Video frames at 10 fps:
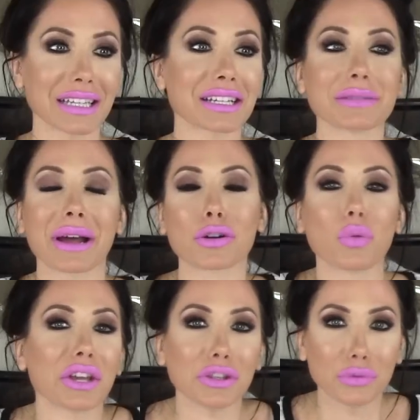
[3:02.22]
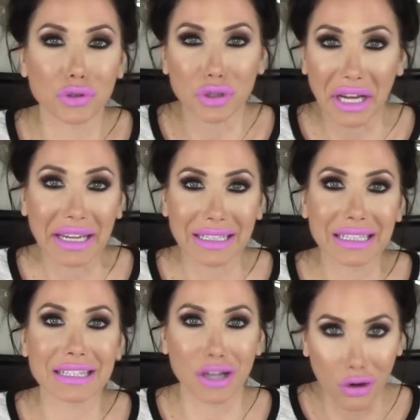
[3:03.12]
It doesn't matter what you create,
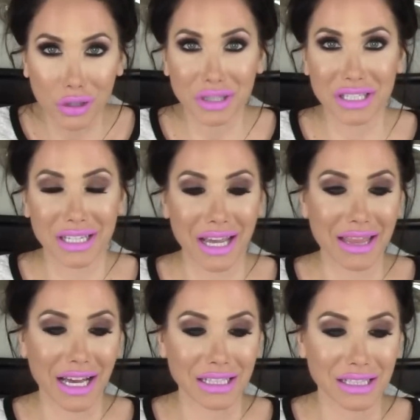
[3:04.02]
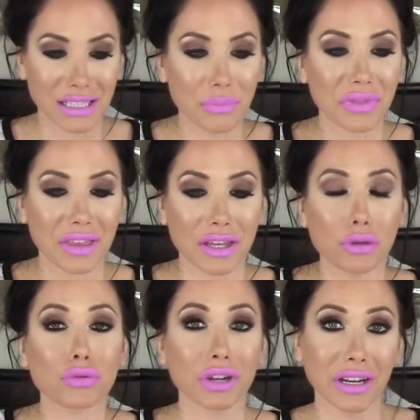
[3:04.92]
it's art. And that's something that you
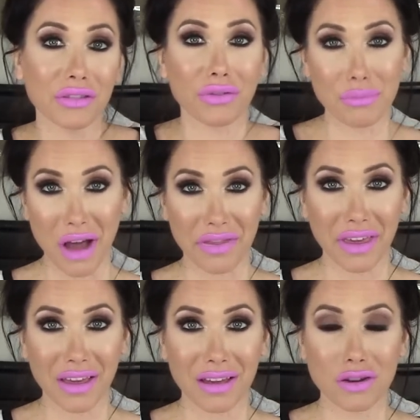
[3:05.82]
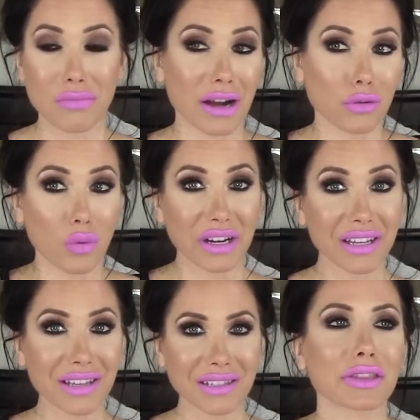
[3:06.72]
created from nothing, no matter what it
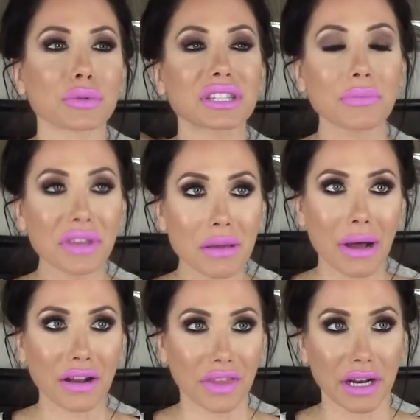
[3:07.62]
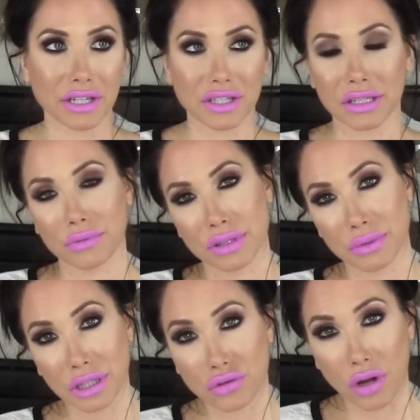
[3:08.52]
is. There was something about it that I was
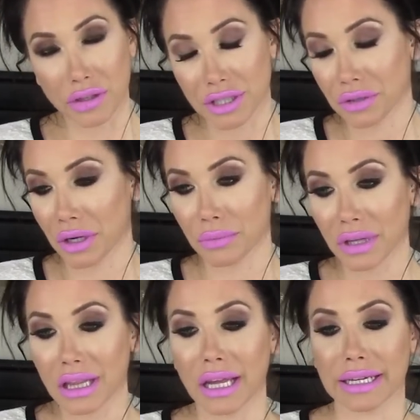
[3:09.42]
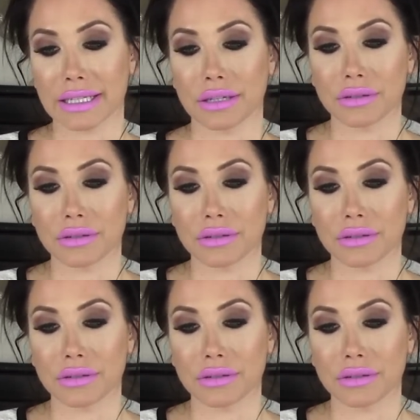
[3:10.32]
really drawn to. I really liked it.